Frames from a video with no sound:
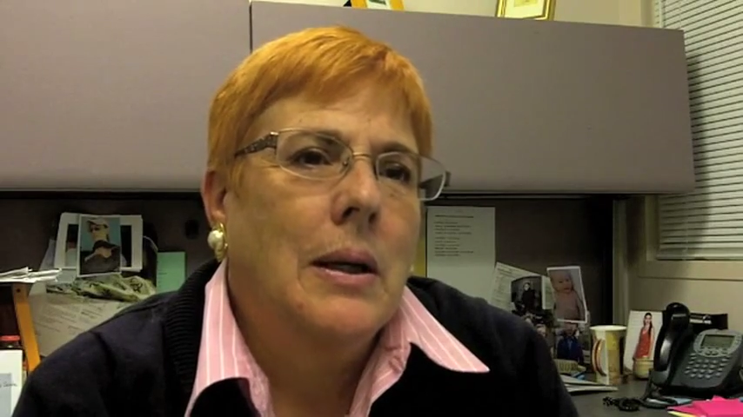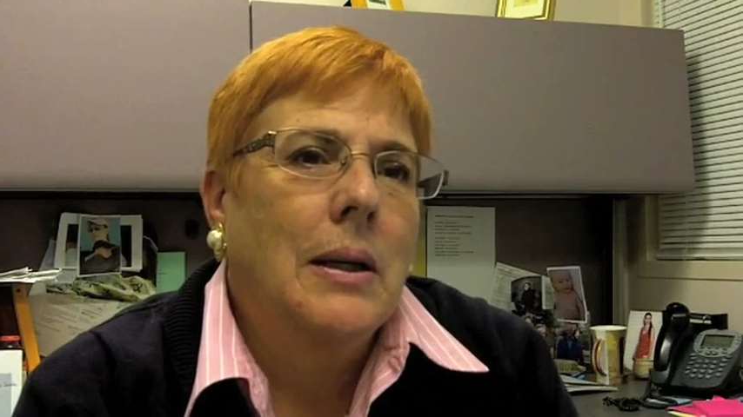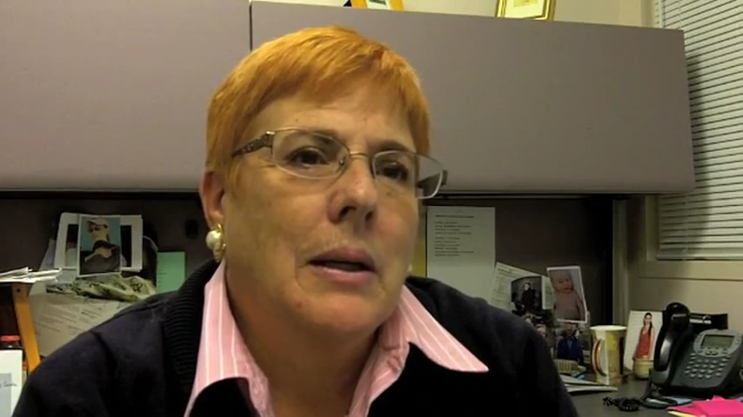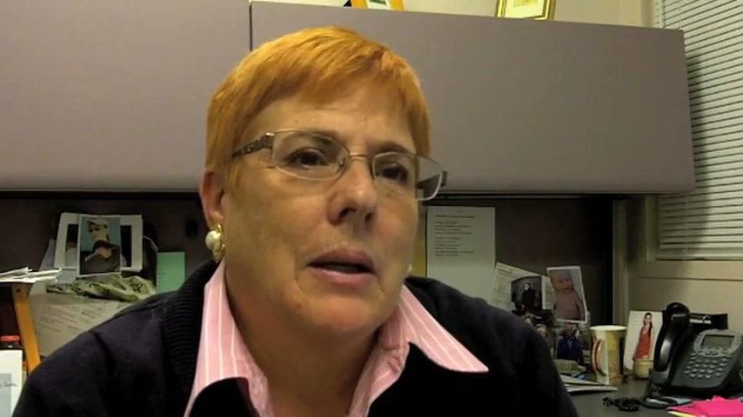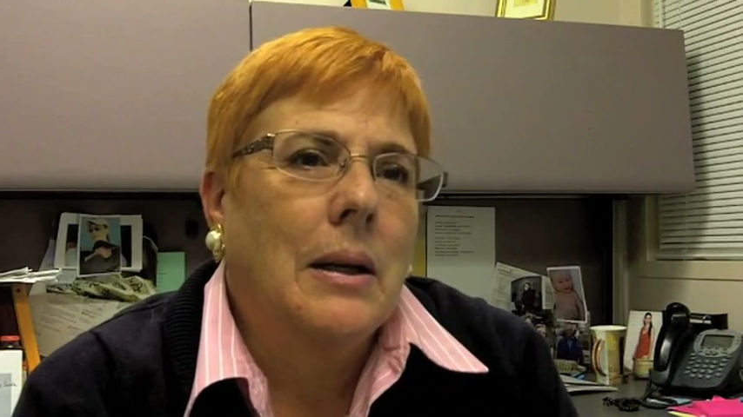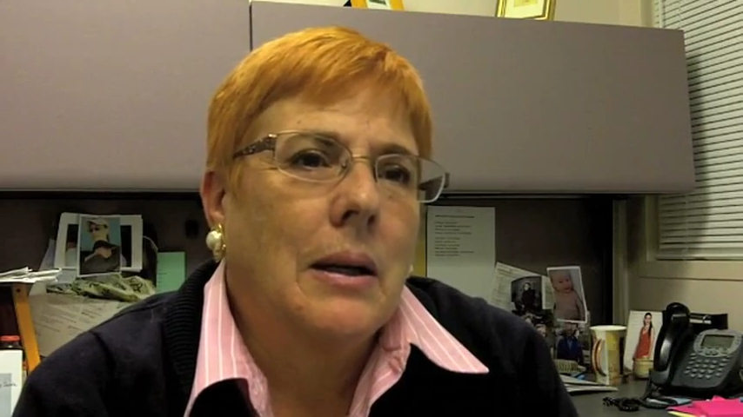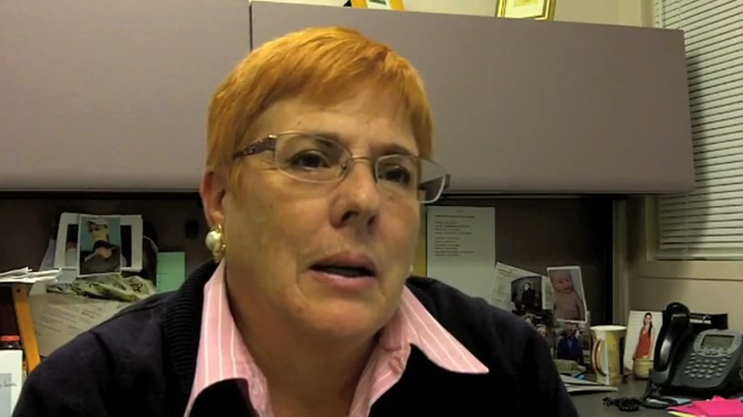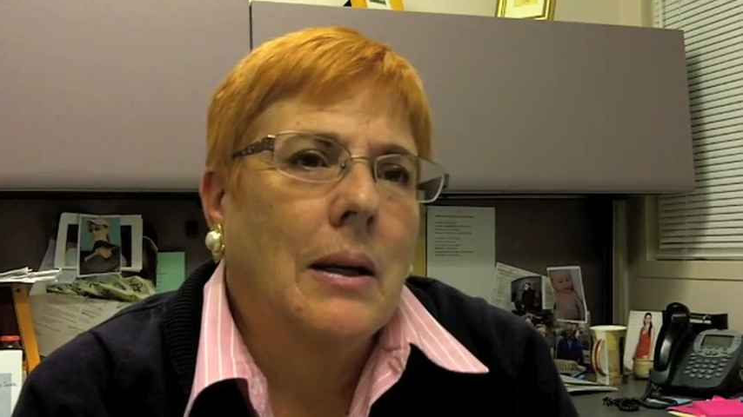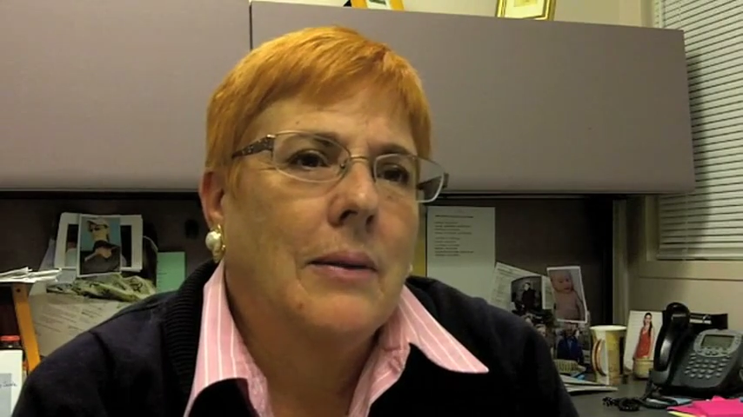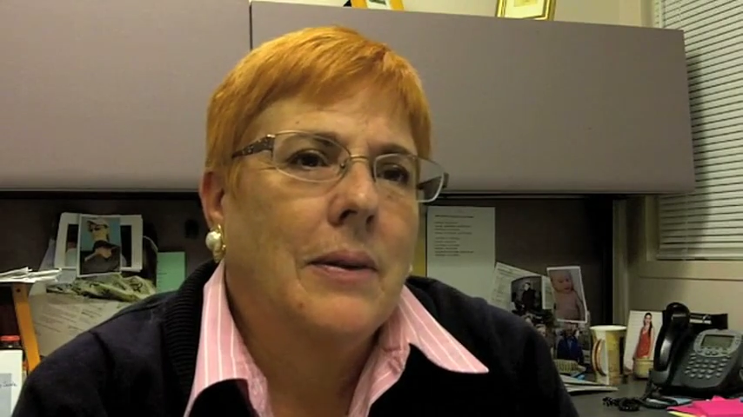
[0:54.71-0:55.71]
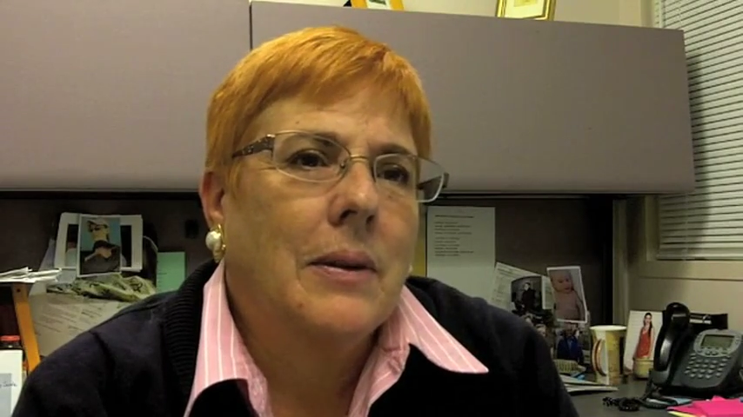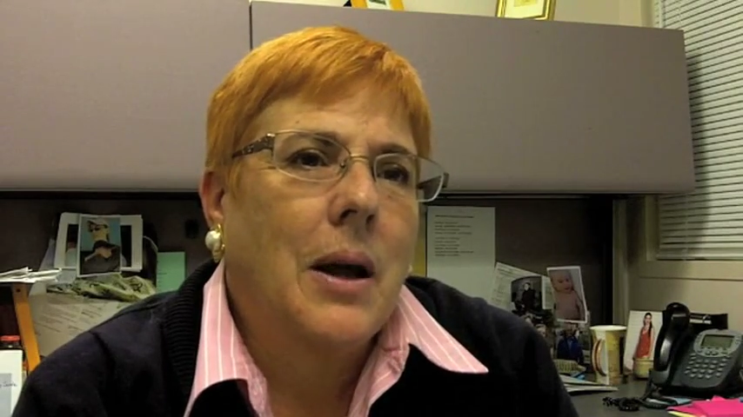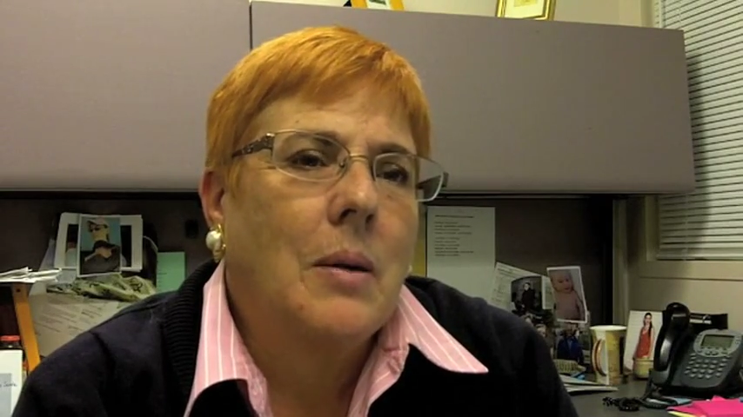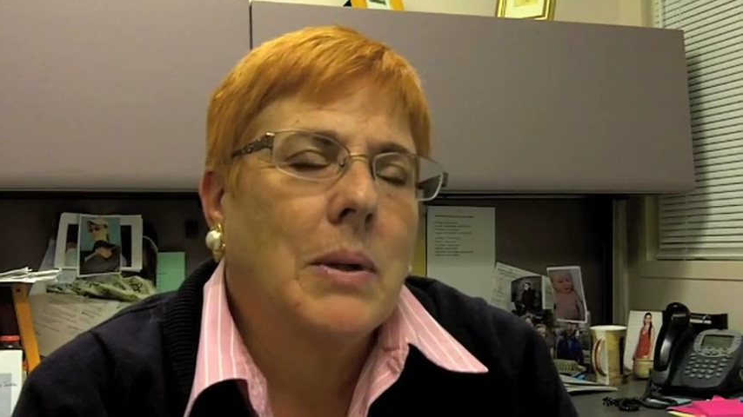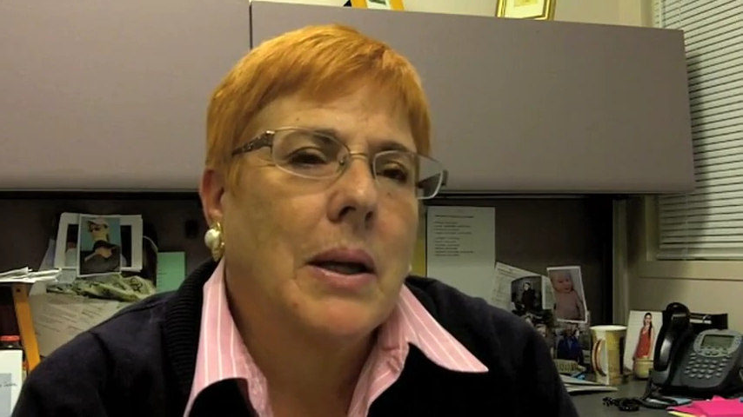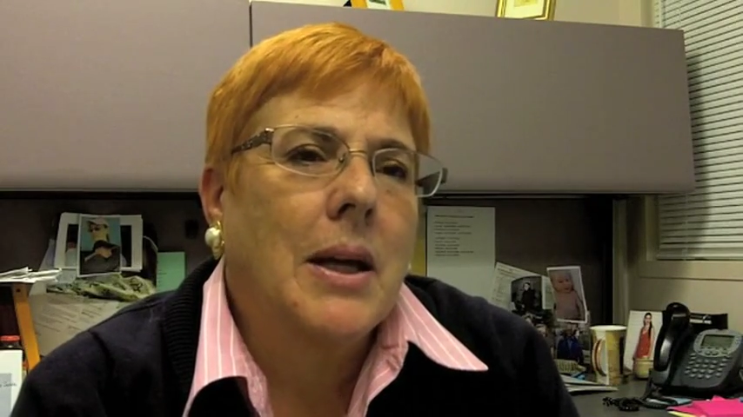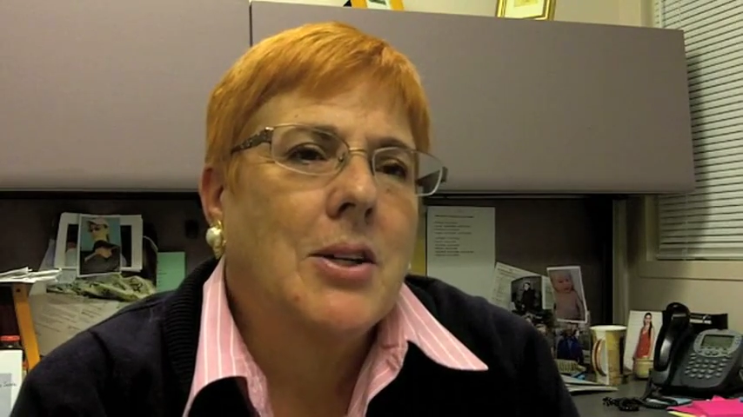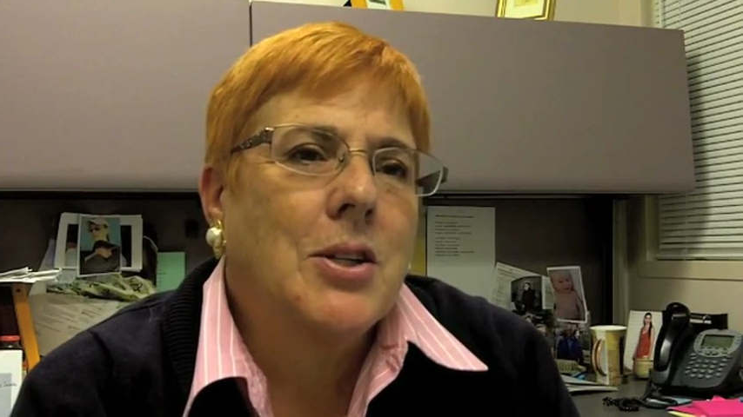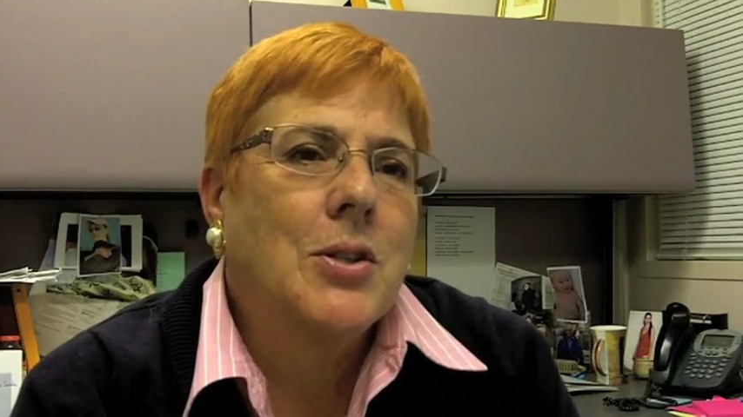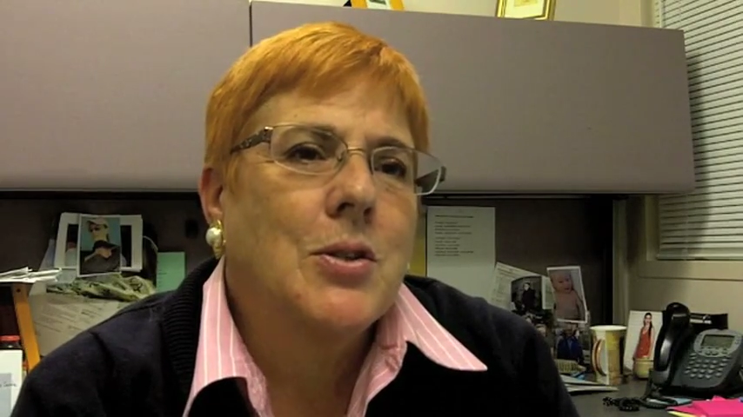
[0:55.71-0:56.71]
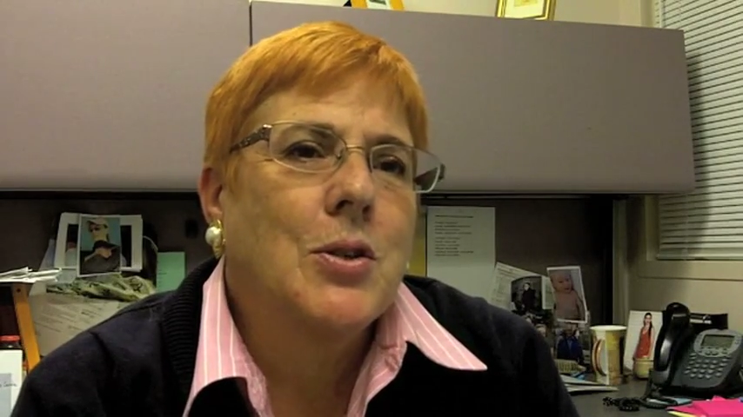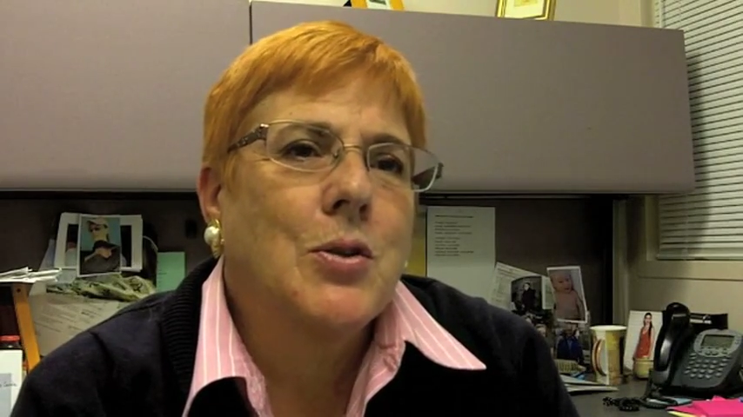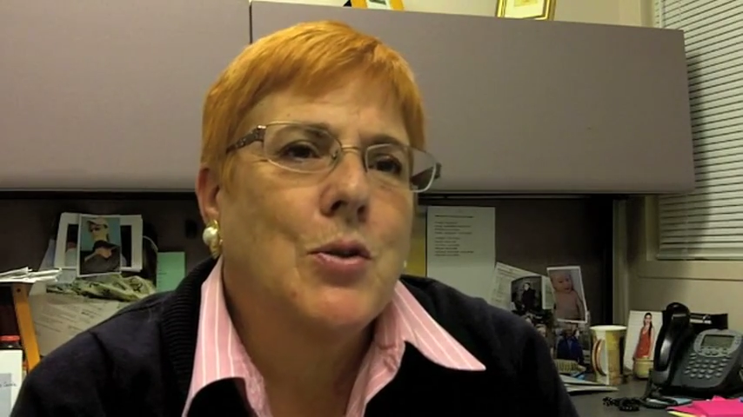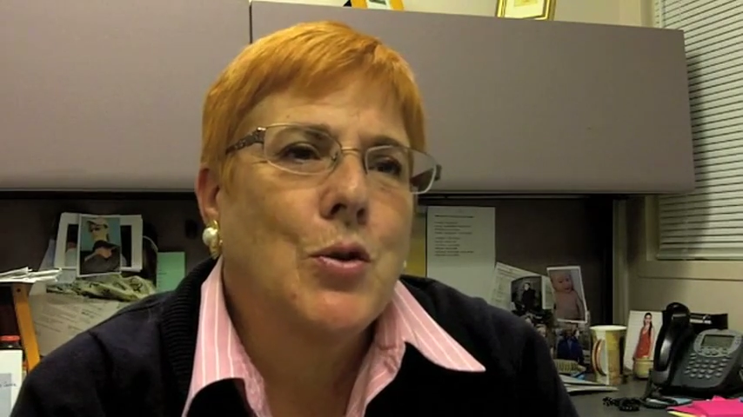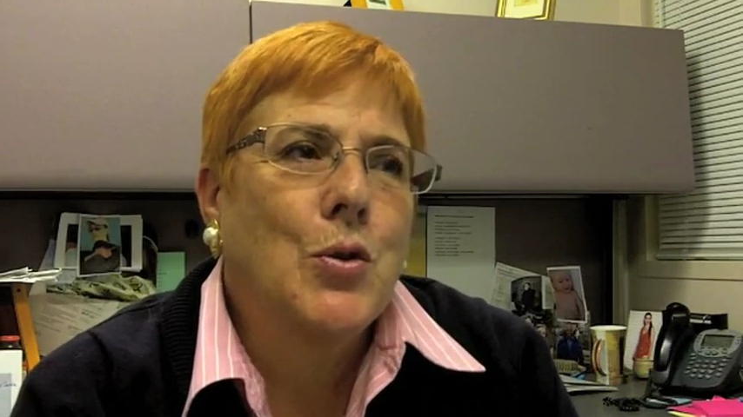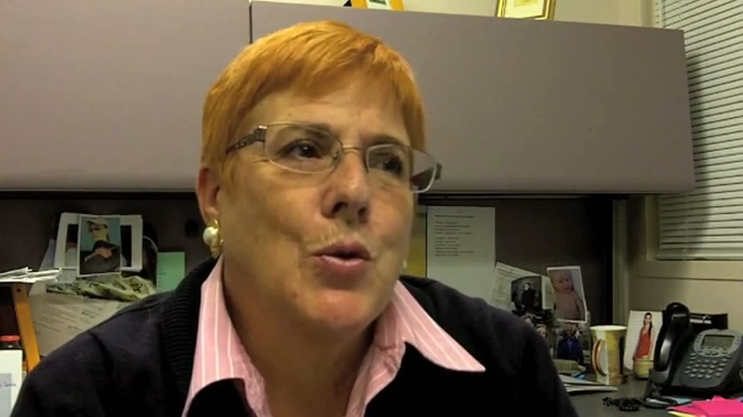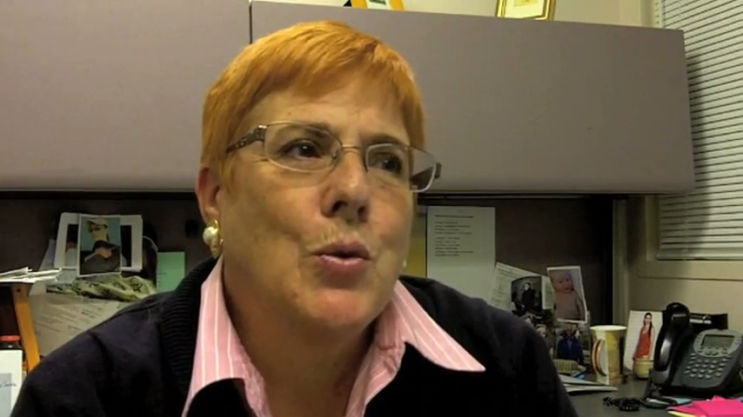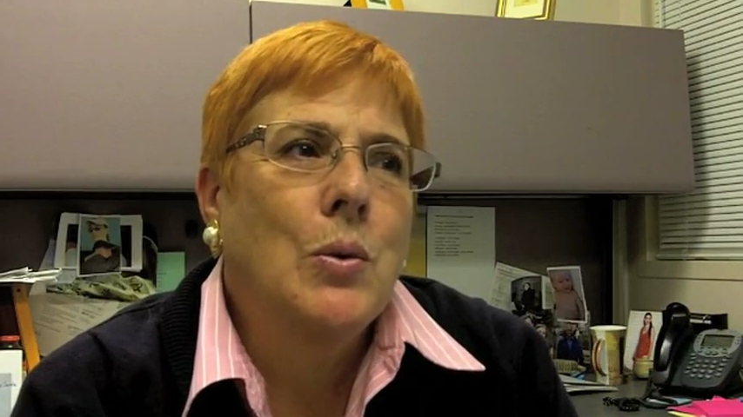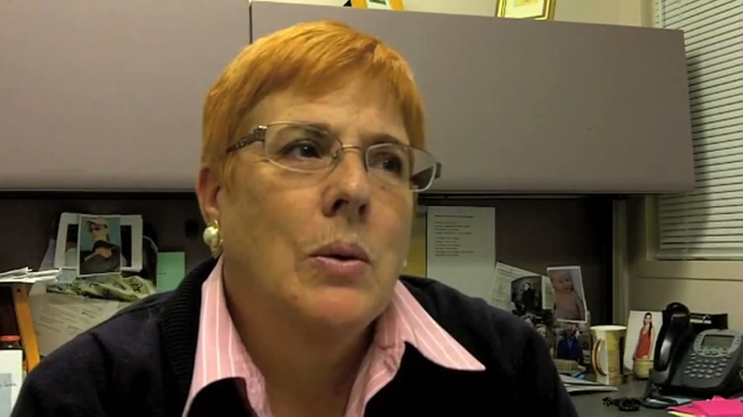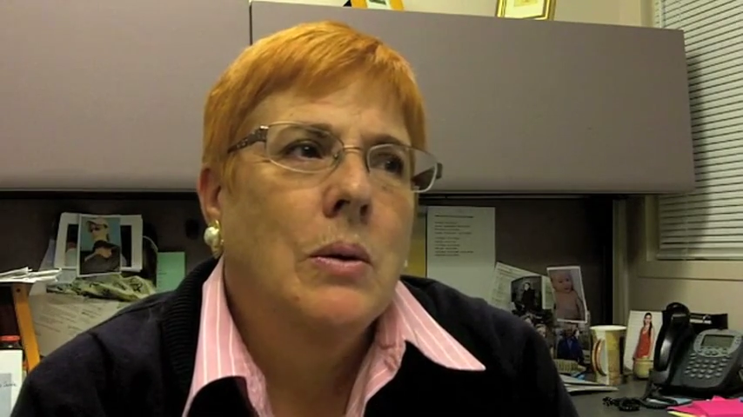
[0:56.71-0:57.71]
and I feel an obligation to do